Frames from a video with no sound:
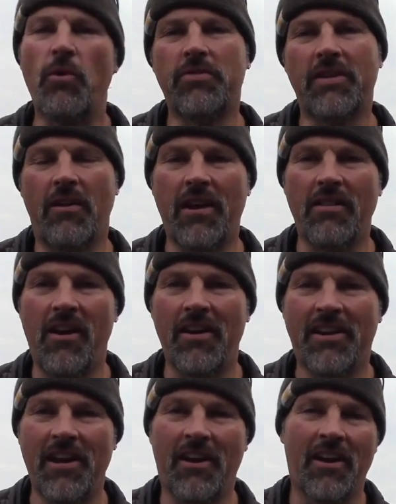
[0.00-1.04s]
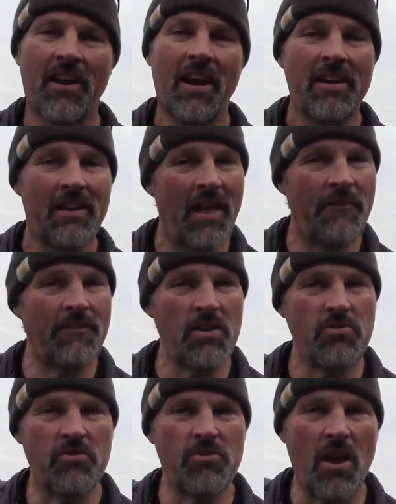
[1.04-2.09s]
folks, Cal Kellogg here. Now that
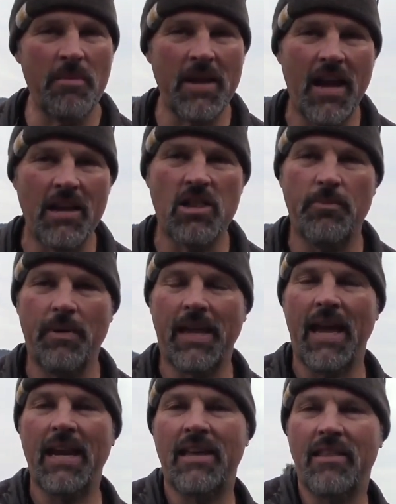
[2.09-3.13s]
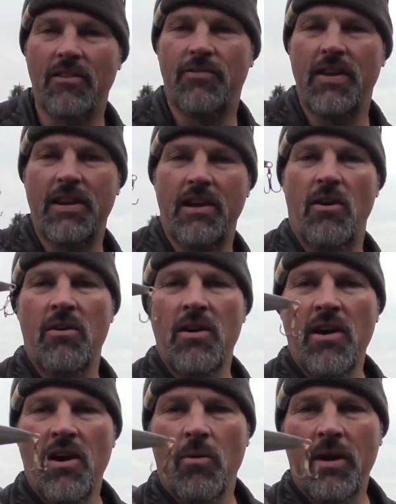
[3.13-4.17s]
fish you saw me catch in the beginning of this video,
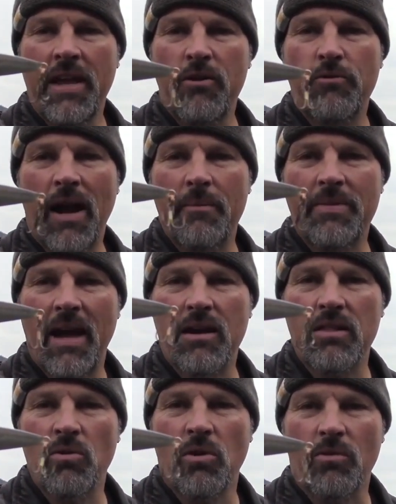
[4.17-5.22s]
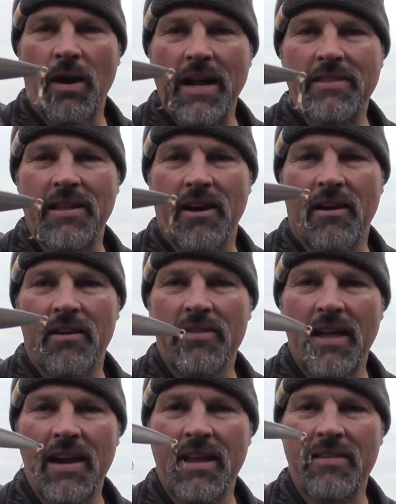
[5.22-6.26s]
well, he grabbed that lure right there.
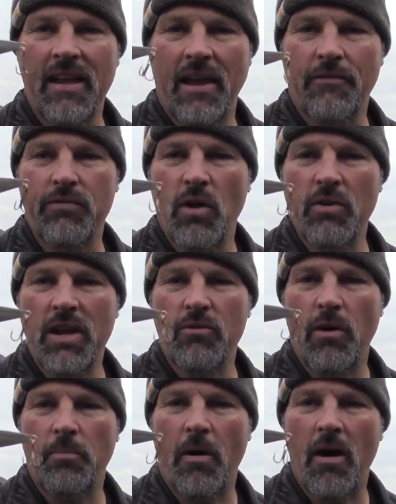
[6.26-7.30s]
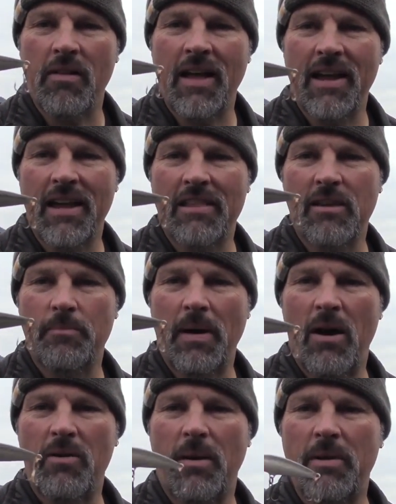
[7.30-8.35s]
That is a floating Rapala. It's
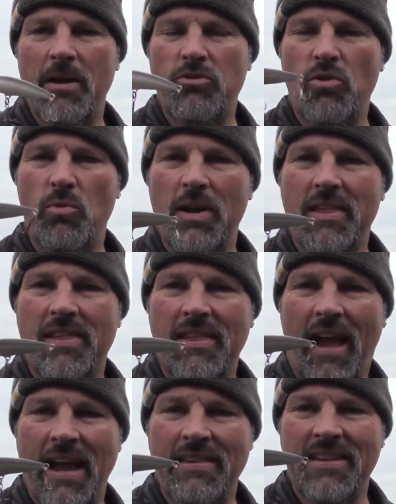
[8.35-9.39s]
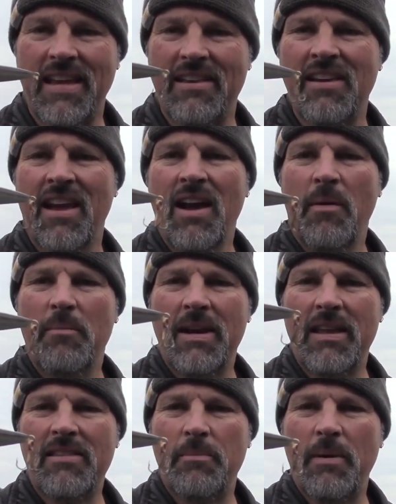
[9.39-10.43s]
about, I'm not sure what size it is, but
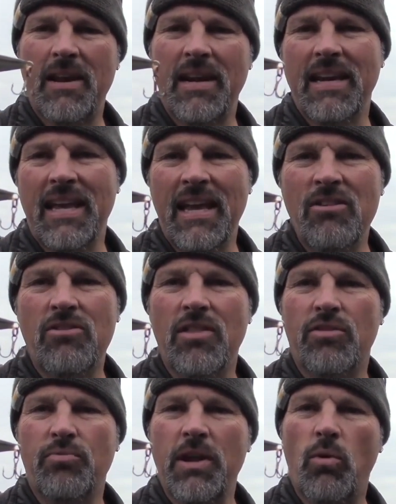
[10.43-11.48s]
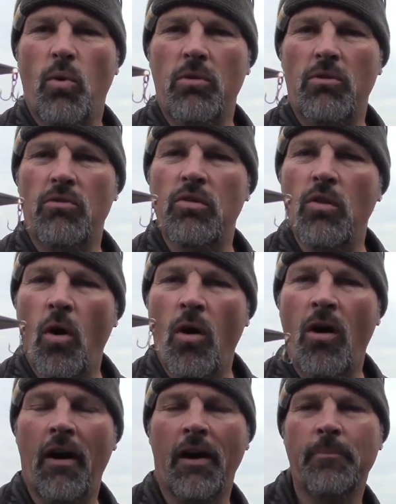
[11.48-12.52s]
it's about an inch and three quarters
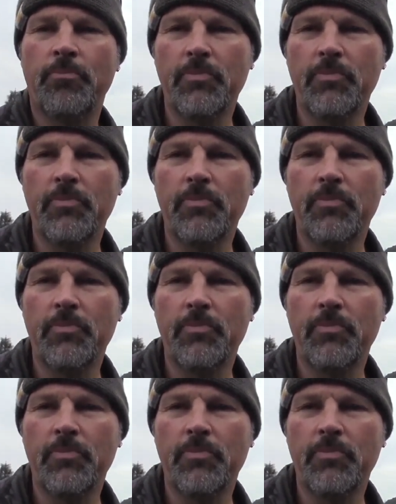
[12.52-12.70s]
long.